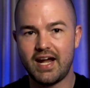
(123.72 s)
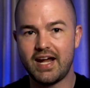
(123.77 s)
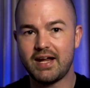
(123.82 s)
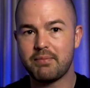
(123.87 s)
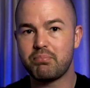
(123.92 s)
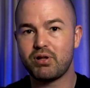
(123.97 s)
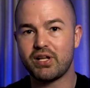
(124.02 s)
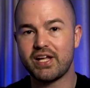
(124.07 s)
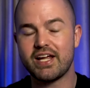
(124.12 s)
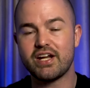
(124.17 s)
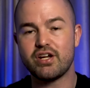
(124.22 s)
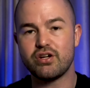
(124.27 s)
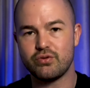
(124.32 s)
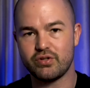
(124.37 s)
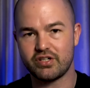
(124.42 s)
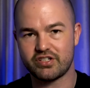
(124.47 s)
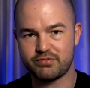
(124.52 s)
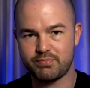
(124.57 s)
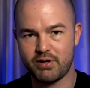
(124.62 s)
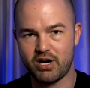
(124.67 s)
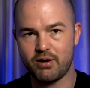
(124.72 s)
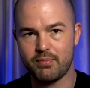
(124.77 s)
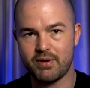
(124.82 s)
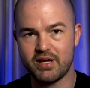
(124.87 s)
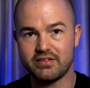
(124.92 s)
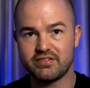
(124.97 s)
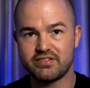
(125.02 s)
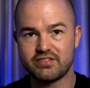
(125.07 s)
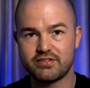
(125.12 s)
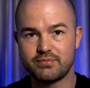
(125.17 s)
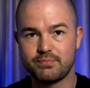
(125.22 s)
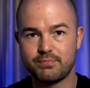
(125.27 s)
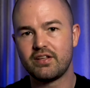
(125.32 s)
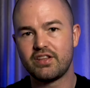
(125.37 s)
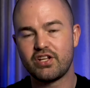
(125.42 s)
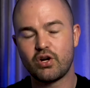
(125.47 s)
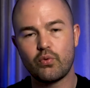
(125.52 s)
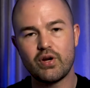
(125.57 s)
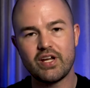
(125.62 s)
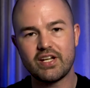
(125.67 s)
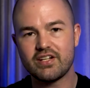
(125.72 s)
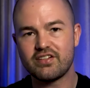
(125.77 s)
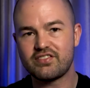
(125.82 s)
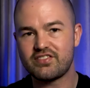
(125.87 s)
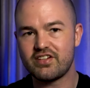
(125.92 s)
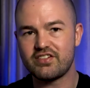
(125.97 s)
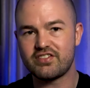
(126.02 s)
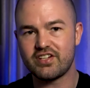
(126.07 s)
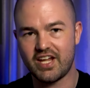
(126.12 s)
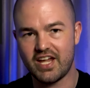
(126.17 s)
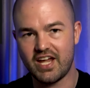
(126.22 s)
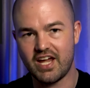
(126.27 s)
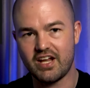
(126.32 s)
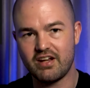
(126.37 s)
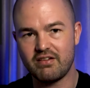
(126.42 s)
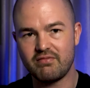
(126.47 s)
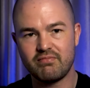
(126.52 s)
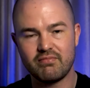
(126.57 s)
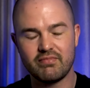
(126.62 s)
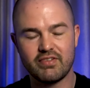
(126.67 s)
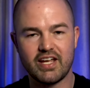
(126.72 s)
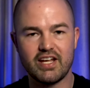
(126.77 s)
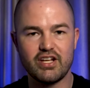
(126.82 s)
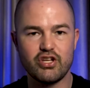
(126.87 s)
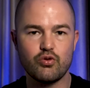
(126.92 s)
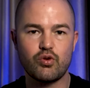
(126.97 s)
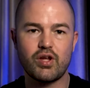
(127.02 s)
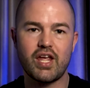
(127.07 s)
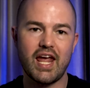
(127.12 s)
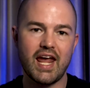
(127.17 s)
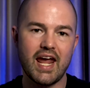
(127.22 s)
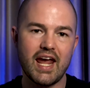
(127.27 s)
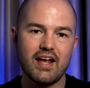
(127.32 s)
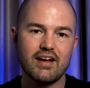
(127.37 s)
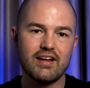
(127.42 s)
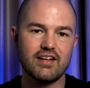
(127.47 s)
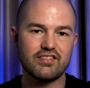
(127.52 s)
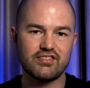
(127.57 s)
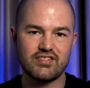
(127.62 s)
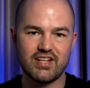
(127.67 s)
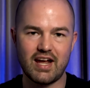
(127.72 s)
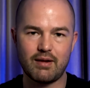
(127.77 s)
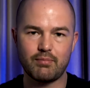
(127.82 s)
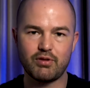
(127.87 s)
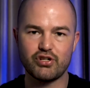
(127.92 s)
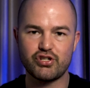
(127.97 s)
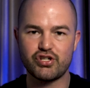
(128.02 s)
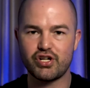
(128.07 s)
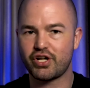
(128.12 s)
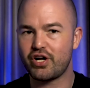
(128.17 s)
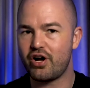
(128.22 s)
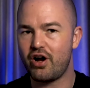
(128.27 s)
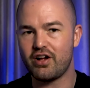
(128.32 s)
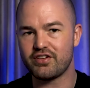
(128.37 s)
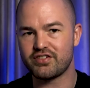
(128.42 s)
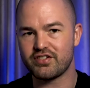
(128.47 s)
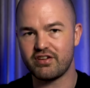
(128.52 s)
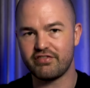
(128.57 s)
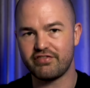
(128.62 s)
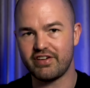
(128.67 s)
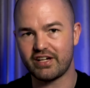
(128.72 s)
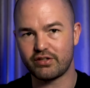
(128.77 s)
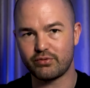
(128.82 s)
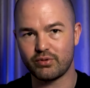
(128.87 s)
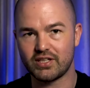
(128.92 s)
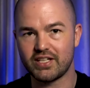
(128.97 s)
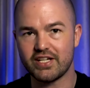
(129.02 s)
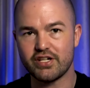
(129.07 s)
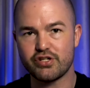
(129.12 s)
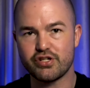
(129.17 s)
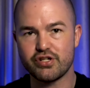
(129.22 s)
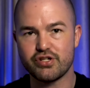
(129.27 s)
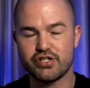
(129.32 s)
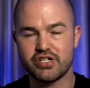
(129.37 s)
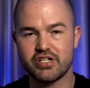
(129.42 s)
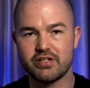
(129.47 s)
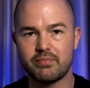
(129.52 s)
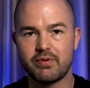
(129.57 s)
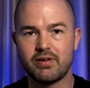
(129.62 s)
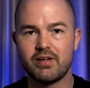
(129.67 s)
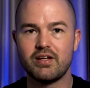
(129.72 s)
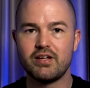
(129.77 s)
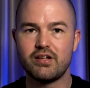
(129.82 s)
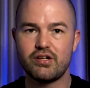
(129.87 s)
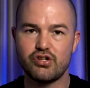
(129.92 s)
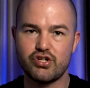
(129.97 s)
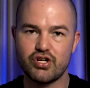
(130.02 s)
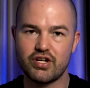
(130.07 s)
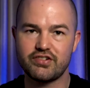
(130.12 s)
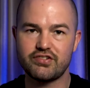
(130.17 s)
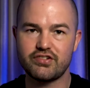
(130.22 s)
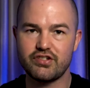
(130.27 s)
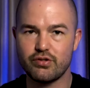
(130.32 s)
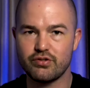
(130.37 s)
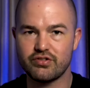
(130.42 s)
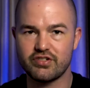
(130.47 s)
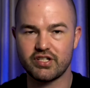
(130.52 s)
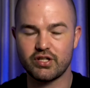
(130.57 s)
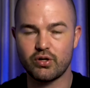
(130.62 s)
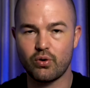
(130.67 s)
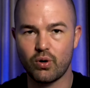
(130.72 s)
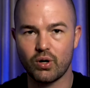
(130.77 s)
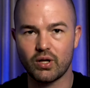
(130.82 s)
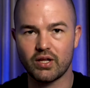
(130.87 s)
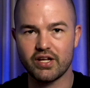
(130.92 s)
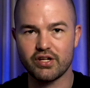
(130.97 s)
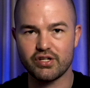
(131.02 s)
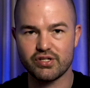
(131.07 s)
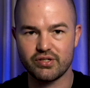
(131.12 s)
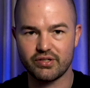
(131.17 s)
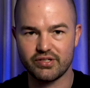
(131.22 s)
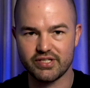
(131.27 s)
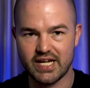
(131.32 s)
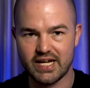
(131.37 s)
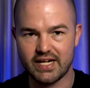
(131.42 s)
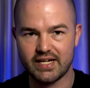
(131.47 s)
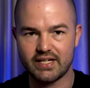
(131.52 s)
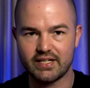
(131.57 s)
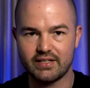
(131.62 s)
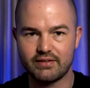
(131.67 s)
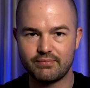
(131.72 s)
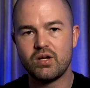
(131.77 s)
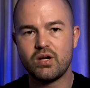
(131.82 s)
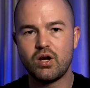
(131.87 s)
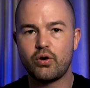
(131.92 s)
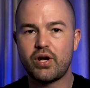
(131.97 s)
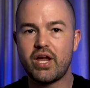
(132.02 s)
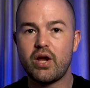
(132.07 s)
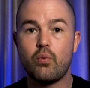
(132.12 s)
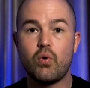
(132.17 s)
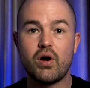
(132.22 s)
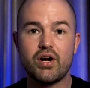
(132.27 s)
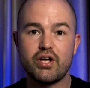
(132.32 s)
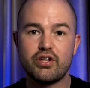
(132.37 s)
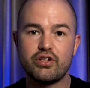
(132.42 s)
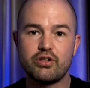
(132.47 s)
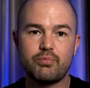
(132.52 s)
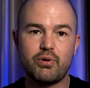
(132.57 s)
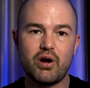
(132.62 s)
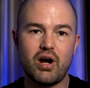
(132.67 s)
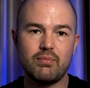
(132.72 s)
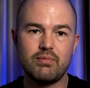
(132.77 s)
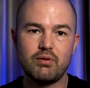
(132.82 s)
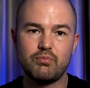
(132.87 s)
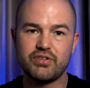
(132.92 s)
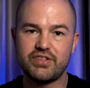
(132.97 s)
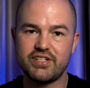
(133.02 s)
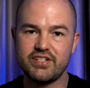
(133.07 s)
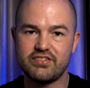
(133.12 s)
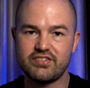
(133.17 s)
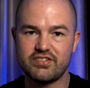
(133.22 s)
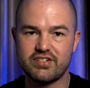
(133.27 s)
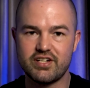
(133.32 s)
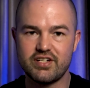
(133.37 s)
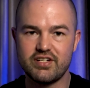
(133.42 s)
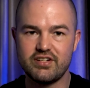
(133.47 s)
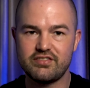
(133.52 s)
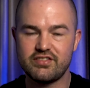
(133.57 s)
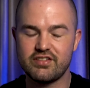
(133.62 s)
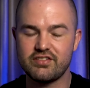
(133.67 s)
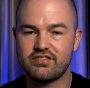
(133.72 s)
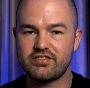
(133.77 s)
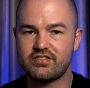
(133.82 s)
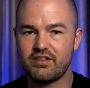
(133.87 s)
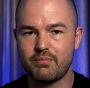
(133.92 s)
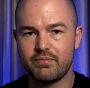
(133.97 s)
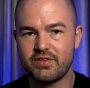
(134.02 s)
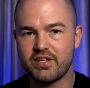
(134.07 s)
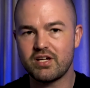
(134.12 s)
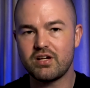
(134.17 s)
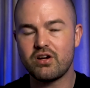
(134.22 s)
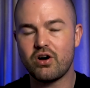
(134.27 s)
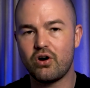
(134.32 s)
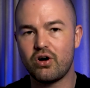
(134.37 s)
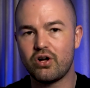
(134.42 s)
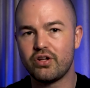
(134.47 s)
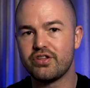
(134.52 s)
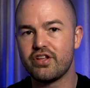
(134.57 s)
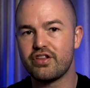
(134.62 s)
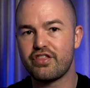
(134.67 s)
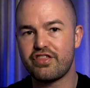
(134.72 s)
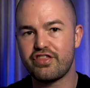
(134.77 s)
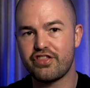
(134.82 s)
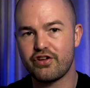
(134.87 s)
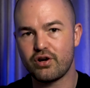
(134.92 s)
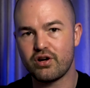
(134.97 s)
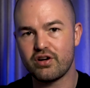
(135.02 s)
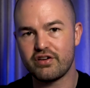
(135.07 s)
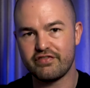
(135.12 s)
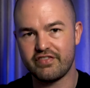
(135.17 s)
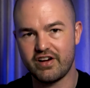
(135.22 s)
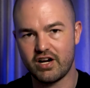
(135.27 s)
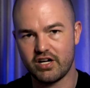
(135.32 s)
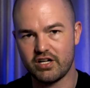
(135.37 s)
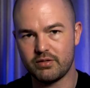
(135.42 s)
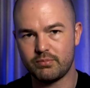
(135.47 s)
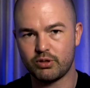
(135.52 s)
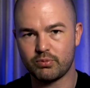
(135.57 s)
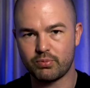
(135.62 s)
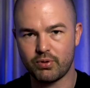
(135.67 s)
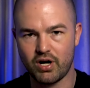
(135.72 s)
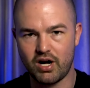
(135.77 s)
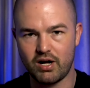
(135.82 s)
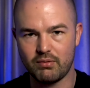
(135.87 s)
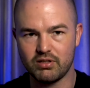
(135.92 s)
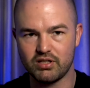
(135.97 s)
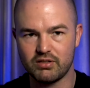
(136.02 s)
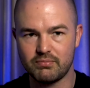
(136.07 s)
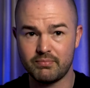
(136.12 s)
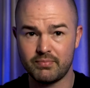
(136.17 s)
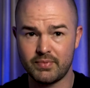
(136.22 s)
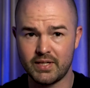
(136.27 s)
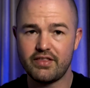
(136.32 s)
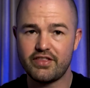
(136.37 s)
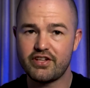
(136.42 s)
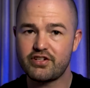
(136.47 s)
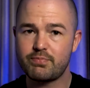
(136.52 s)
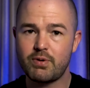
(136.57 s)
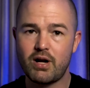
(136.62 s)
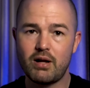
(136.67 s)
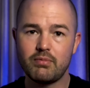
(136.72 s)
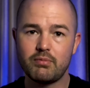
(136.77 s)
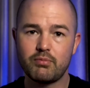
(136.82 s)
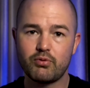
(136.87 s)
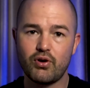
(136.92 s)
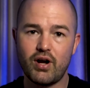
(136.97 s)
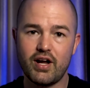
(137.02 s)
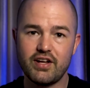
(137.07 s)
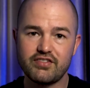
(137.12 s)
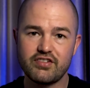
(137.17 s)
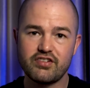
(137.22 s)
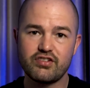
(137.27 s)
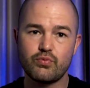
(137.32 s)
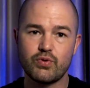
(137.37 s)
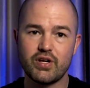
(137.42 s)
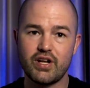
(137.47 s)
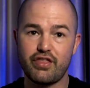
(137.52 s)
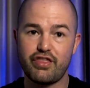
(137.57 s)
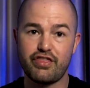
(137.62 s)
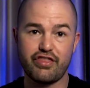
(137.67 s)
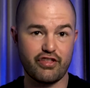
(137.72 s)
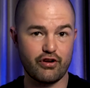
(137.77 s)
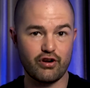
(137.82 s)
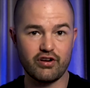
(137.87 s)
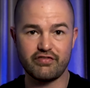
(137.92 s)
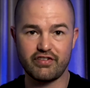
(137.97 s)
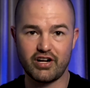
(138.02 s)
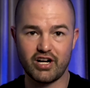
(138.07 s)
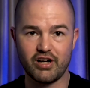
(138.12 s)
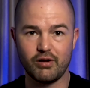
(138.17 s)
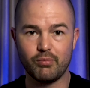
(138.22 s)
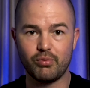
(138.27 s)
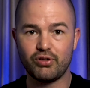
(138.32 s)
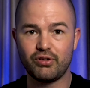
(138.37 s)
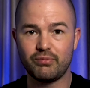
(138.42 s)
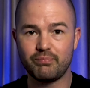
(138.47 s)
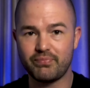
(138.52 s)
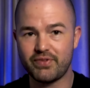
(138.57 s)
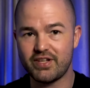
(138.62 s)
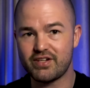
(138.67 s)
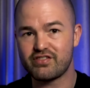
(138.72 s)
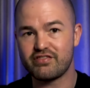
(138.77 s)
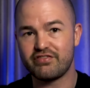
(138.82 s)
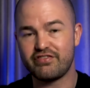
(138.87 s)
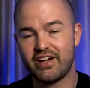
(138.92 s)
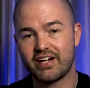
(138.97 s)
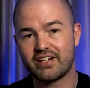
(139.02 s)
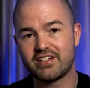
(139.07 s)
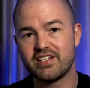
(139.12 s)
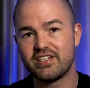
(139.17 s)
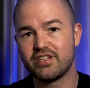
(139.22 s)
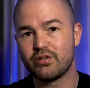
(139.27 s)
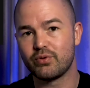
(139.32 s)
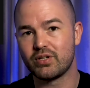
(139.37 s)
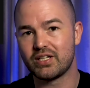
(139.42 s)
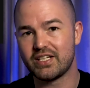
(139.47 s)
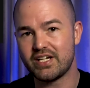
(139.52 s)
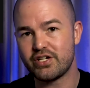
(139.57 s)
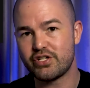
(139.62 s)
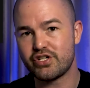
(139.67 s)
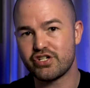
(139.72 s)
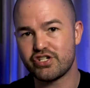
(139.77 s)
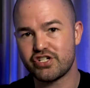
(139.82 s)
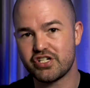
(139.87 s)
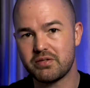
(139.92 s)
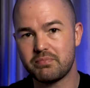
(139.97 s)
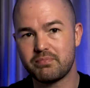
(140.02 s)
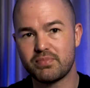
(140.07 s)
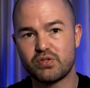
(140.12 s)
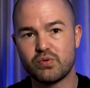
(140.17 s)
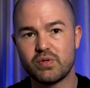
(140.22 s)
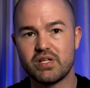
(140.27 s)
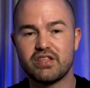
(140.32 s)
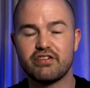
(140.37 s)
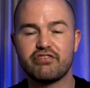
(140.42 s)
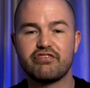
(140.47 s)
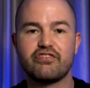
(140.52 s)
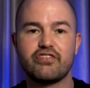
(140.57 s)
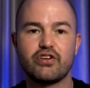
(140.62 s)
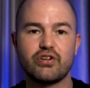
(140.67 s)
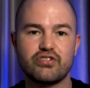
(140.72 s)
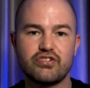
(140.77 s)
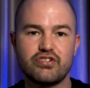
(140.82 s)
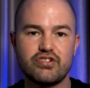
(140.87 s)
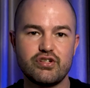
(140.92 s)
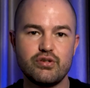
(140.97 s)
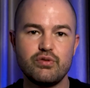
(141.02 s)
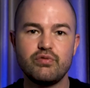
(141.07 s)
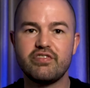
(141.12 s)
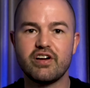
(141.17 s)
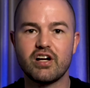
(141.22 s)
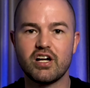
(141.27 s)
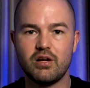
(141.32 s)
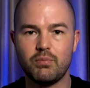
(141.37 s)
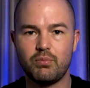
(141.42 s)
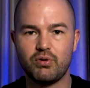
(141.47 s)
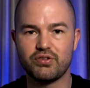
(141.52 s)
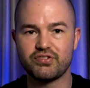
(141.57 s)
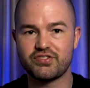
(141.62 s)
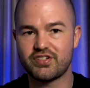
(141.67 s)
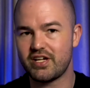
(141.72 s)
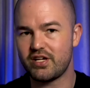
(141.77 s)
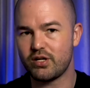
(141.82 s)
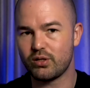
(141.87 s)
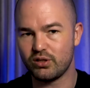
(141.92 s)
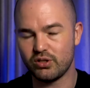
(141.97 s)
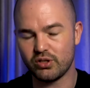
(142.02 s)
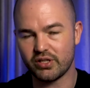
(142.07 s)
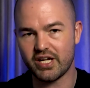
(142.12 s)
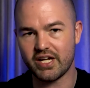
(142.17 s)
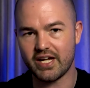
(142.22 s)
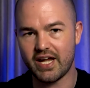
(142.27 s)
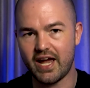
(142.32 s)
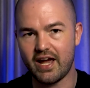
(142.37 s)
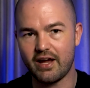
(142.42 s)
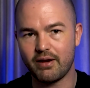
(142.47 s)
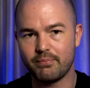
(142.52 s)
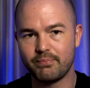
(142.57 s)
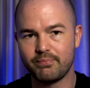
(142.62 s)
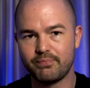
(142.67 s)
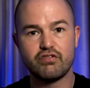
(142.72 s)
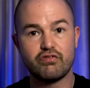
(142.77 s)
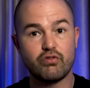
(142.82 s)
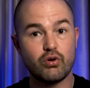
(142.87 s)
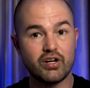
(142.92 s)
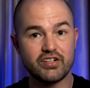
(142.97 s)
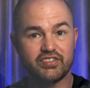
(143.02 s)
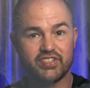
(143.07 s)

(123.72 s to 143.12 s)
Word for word: and plan new experiments. Their weakness is, again, that you can't establish a cause and effect relationship just using correlational data. Okay, one other problem with these studies is something called the third variable problem. This problem arises when a third variable is affecting the relationship between the first two variables that you're looking at. For